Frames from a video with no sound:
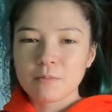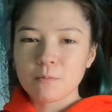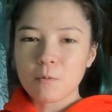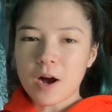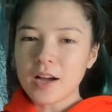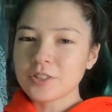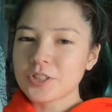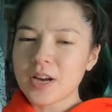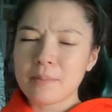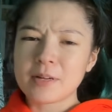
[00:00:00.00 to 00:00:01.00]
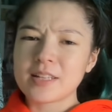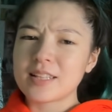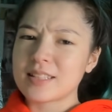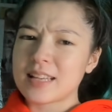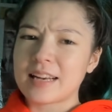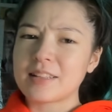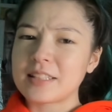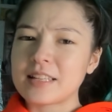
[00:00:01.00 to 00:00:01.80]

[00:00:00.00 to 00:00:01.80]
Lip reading: watch her come into the center. Like,